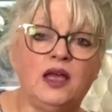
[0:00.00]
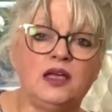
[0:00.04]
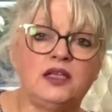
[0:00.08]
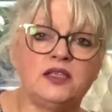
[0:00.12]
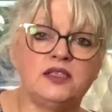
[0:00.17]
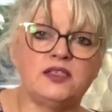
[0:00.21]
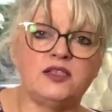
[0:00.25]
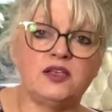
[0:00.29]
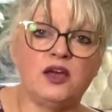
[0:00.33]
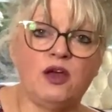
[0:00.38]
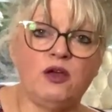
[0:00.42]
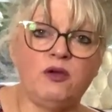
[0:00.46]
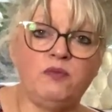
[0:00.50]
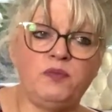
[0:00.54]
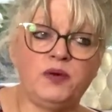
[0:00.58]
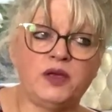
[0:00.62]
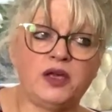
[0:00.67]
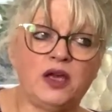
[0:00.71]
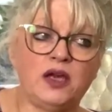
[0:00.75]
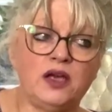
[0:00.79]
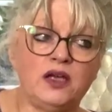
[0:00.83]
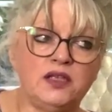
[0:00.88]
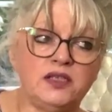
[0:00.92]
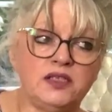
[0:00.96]
so
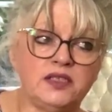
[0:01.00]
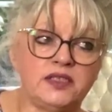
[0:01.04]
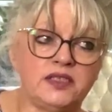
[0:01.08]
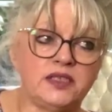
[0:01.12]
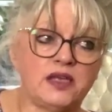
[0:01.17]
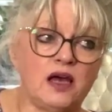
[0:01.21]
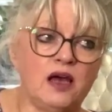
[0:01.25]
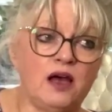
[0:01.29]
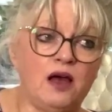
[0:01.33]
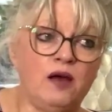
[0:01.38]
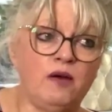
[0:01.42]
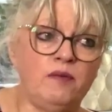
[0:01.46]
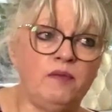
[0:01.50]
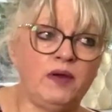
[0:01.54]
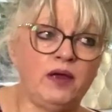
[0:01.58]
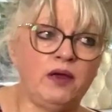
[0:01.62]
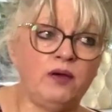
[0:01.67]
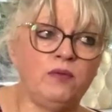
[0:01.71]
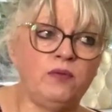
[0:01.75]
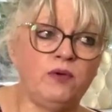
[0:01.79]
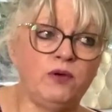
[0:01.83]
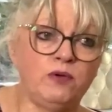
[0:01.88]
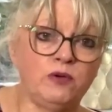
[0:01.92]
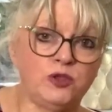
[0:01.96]
because
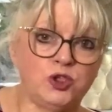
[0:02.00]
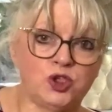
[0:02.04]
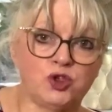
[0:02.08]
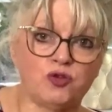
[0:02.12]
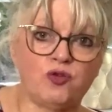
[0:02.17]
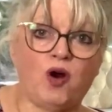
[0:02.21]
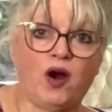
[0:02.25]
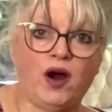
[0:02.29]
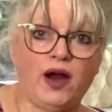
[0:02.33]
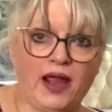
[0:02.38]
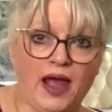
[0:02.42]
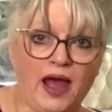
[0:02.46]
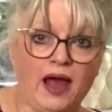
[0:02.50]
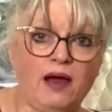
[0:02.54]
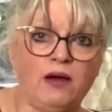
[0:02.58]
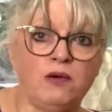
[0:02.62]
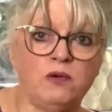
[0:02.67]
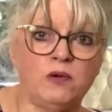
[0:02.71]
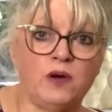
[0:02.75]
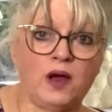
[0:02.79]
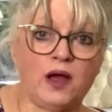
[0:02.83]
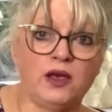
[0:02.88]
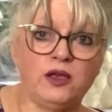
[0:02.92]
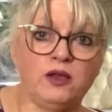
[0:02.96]
it will dry
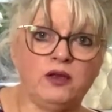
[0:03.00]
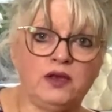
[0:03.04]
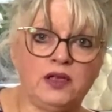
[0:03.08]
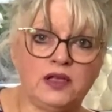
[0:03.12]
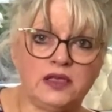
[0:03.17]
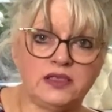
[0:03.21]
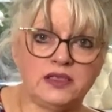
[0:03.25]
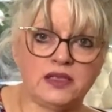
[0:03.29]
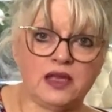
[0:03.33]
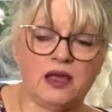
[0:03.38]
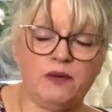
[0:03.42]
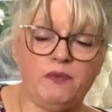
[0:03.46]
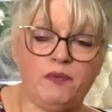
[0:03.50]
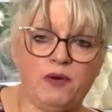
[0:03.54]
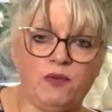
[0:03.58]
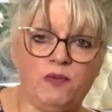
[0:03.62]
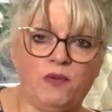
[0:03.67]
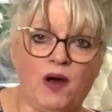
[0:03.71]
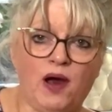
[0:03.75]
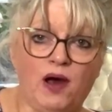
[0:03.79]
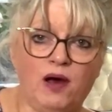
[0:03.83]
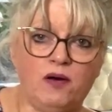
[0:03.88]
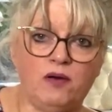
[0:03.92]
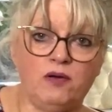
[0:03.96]
out and you need to keep it
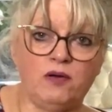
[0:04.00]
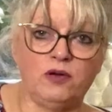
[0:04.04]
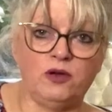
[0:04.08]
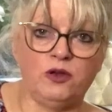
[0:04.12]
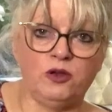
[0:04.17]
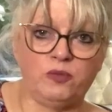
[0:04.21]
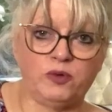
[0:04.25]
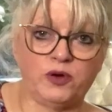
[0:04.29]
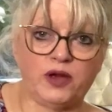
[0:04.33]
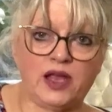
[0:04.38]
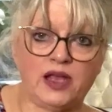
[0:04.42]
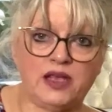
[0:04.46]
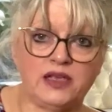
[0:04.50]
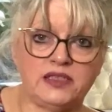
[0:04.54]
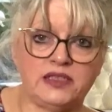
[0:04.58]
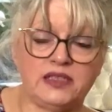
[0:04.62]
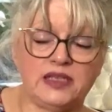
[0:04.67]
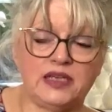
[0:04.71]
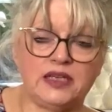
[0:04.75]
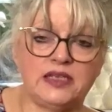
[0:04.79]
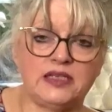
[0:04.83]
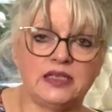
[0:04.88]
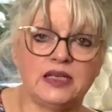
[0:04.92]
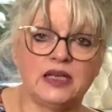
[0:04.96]
well
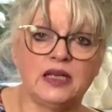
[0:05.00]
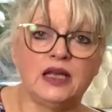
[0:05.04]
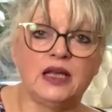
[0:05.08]
lubricated.